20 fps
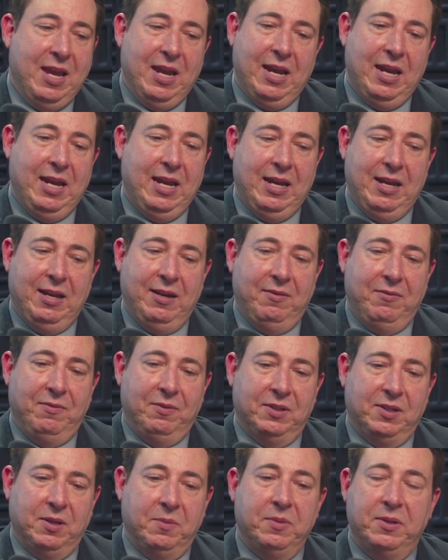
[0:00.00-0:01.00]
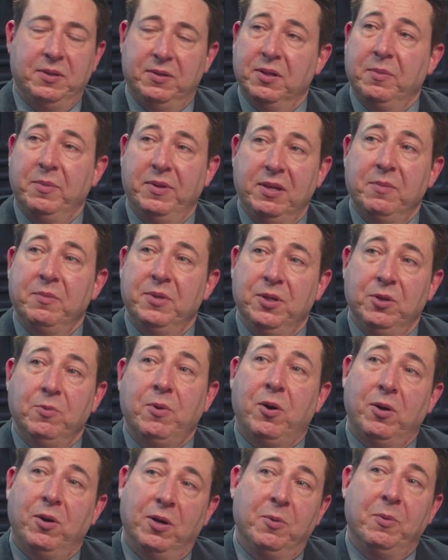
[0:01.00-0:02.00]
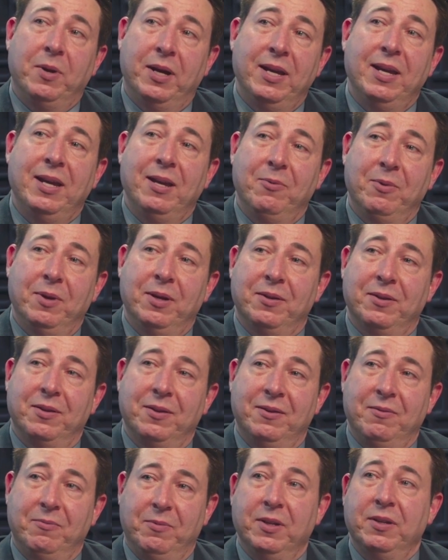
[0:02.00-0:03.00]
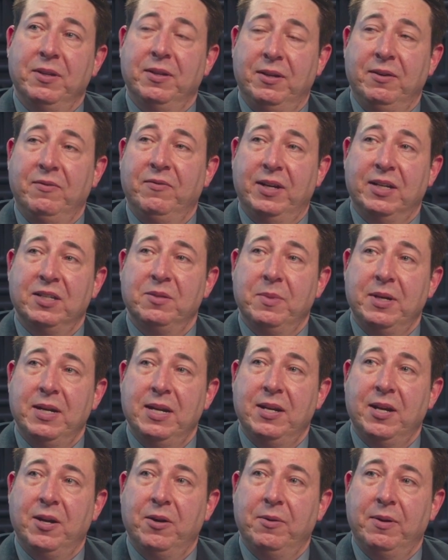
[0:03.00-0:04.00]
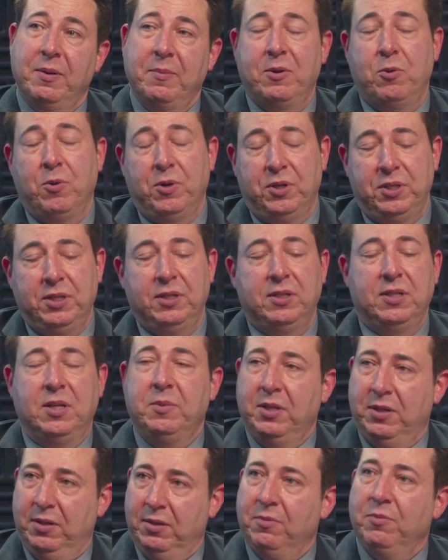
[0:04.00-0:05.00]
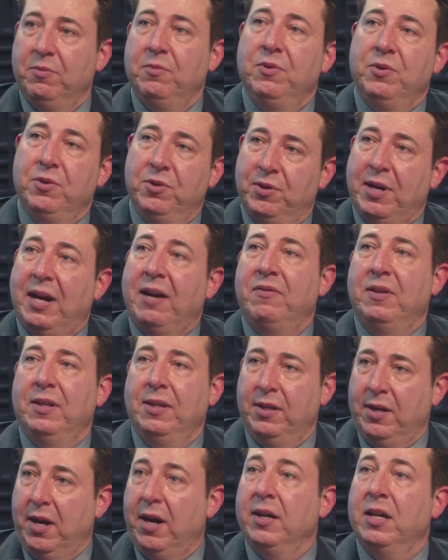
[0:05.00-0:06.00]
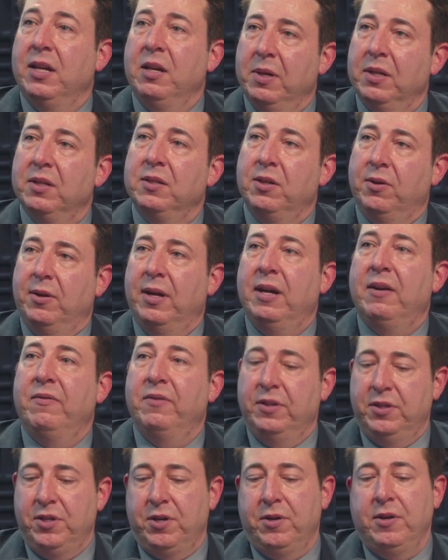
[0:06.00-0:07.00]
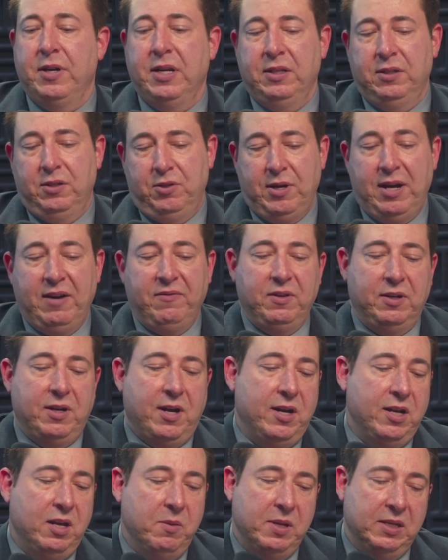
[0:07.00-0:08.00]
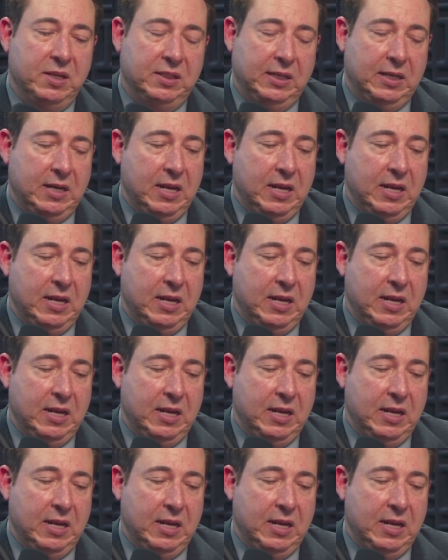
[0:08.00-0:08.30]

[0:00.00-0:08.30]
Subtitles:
and some of them do walk away with an investment, and of course it's subject to drafting the documents. They'll have attorneys draft the documents,